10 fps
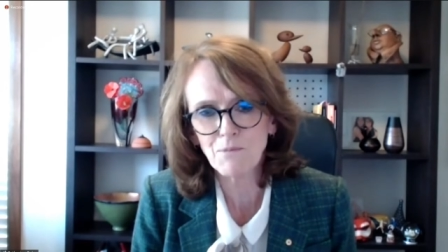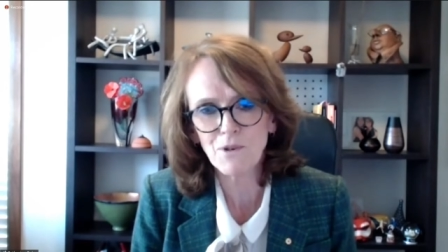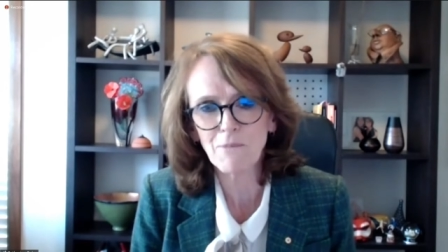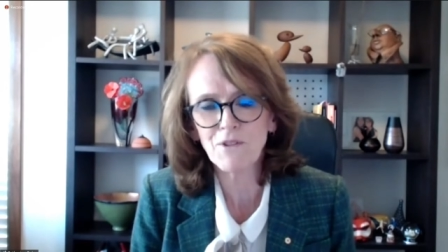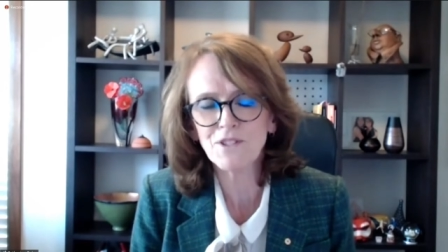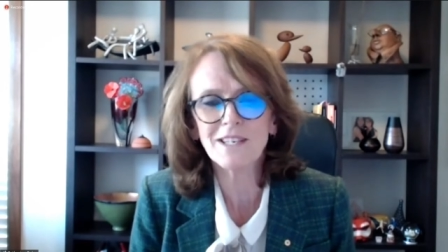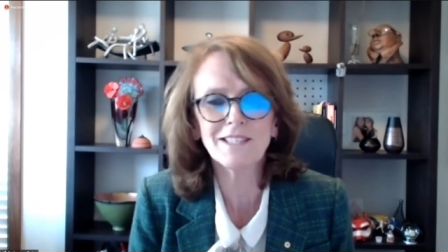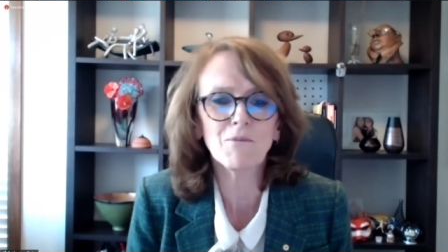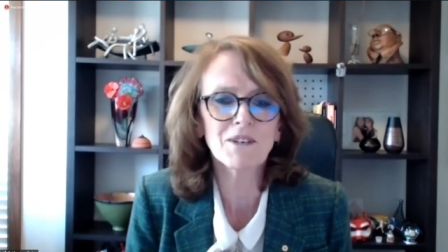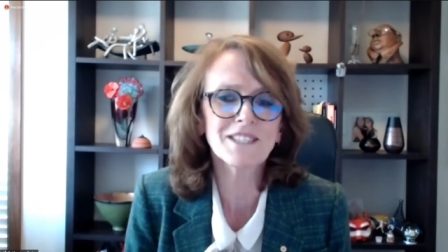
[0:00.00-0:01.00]
brought up with this idea
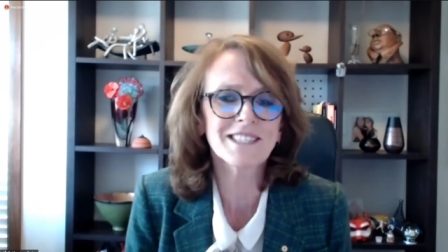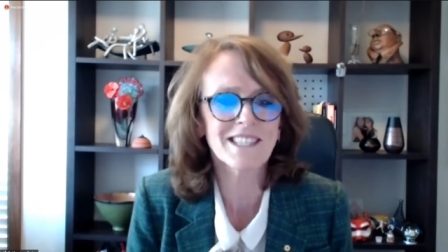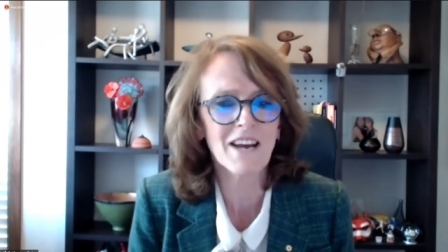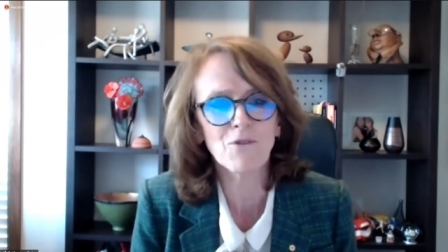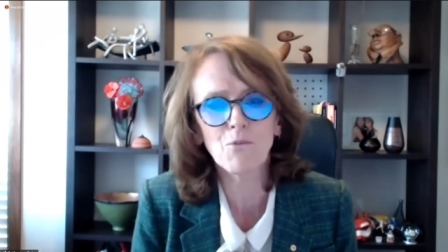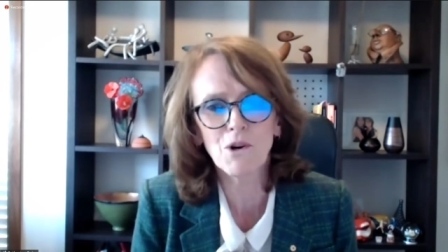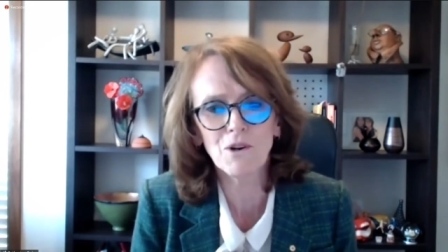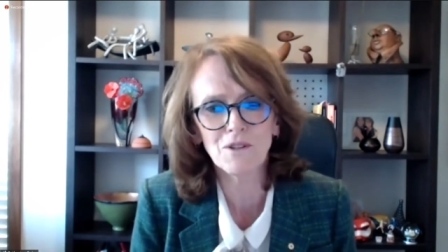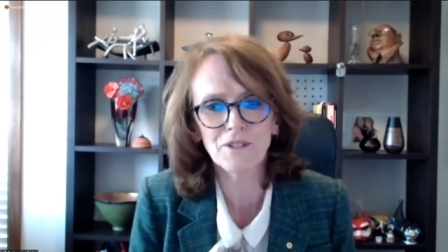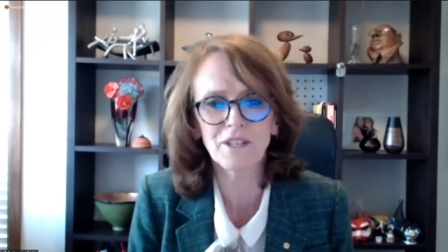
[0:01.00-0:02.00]
I wanted to save the
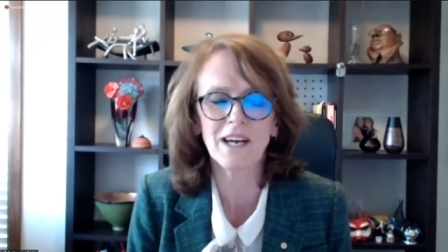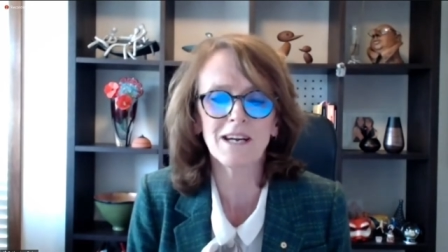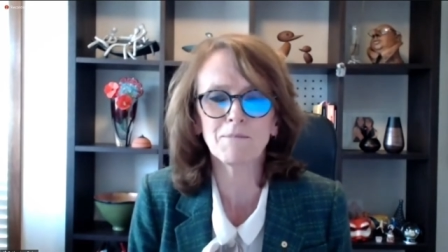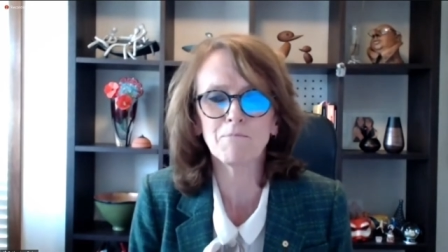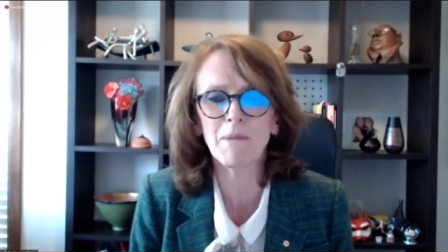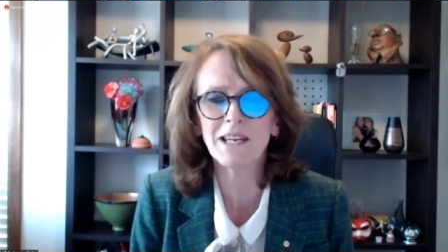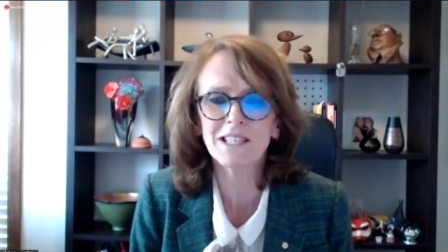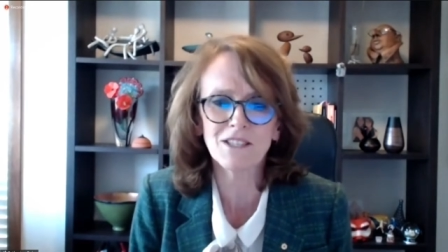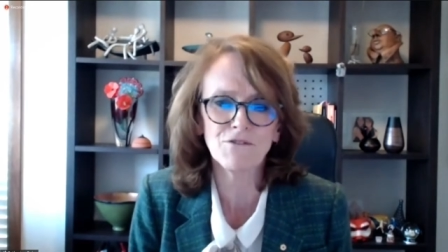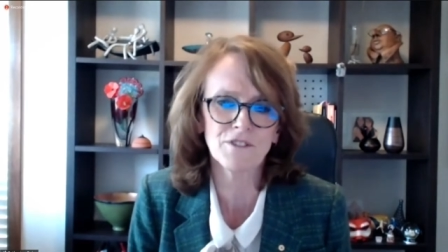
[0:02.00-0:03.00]
world and make a
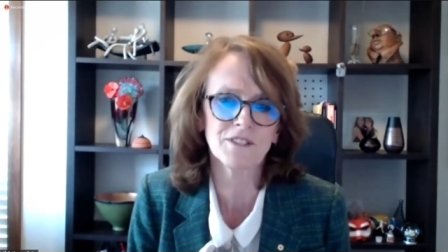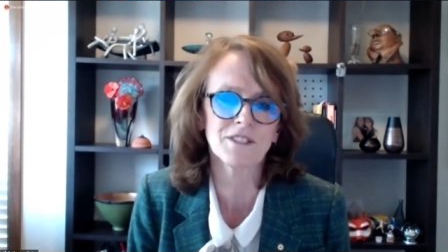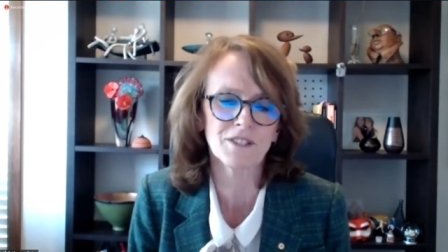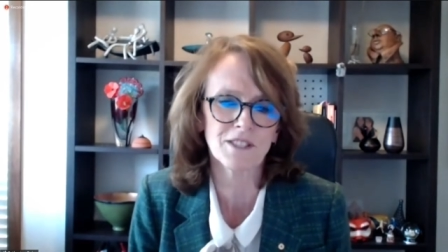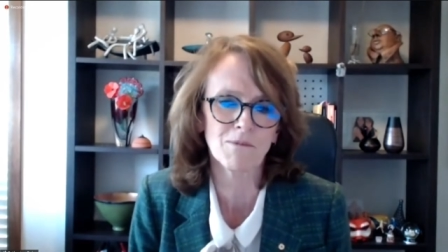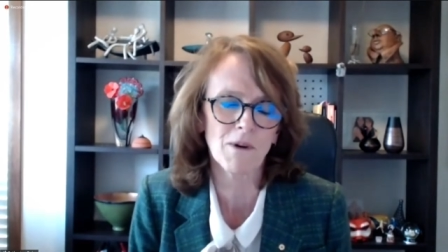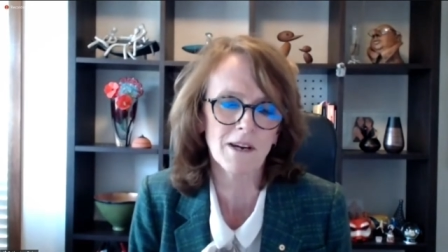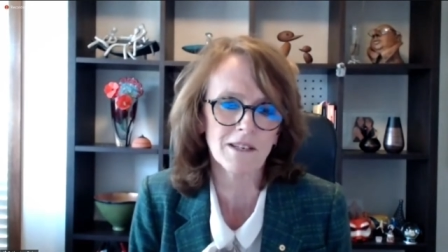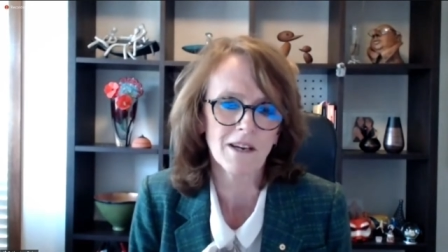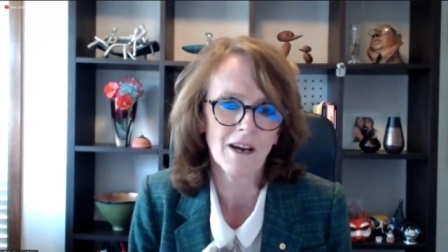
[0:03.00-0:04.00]
difference in some
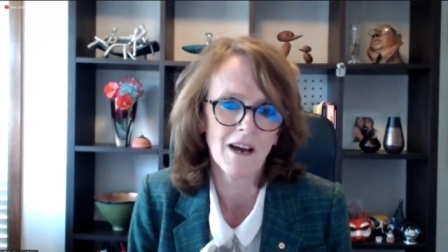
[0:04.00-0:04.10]
way.